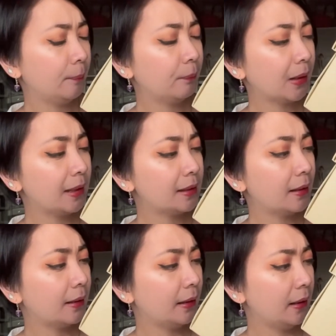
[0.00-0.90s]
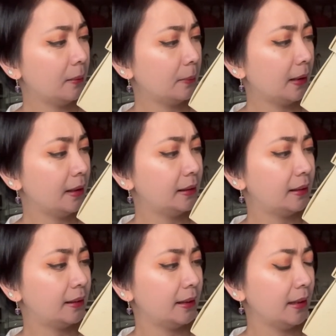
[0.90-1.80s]
it's a MK
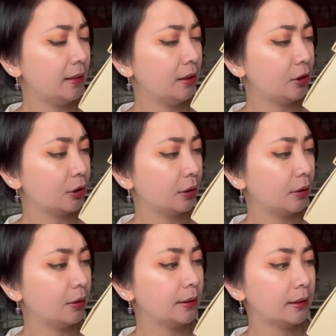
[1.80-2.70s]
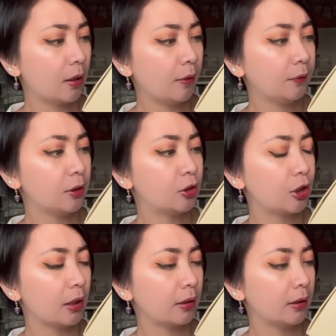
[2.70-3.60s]
signature soft
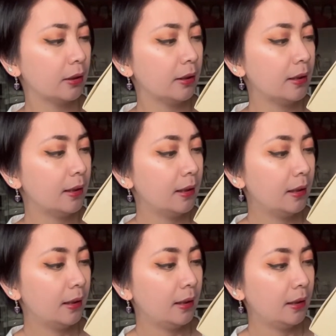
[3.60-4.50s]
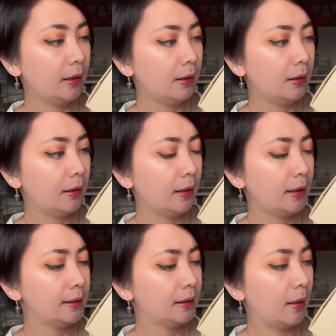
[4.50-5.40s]
jacquard
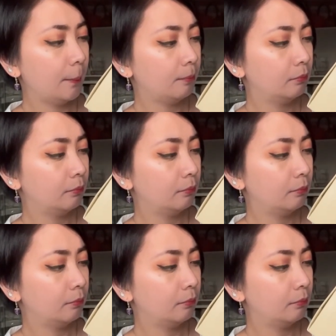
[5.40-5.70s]
SM.